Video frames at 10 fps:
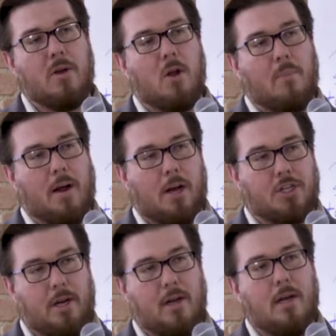your
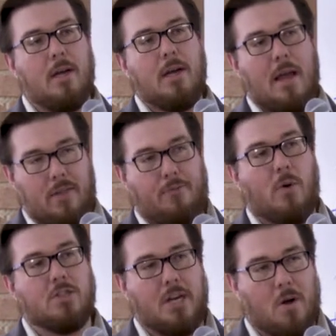production in the
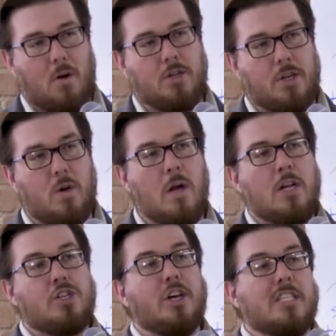first year or two
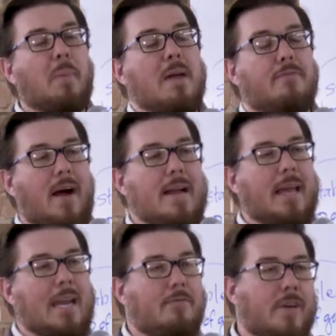just by finding
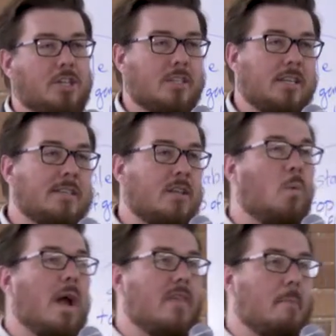inefficiencies in the
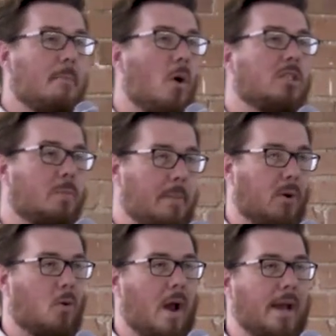way that most people
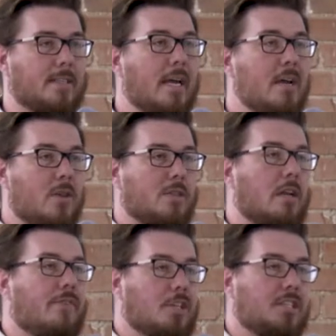graze. Those
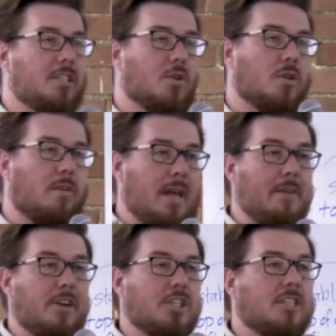inefficiencies are,
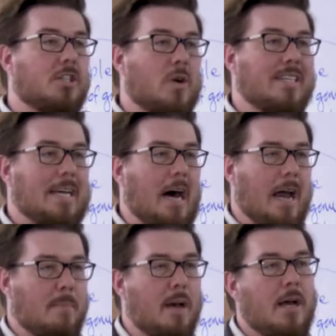inefficiencies are in
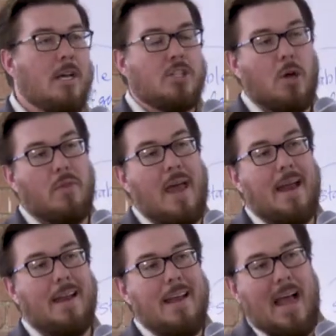time. So
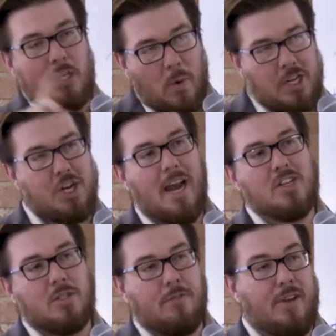then, as we change
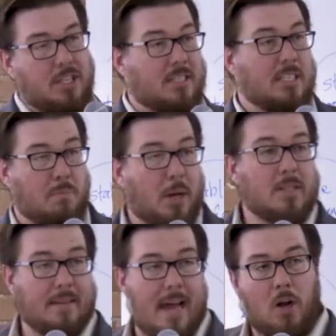those efficiencies,
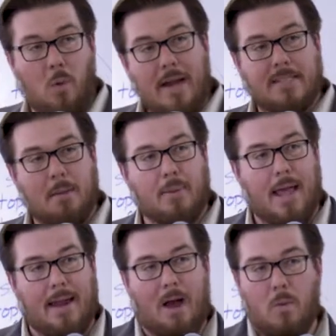building that grazing
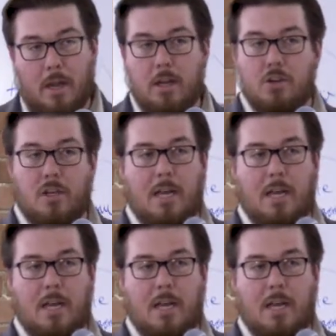plan out, we can usually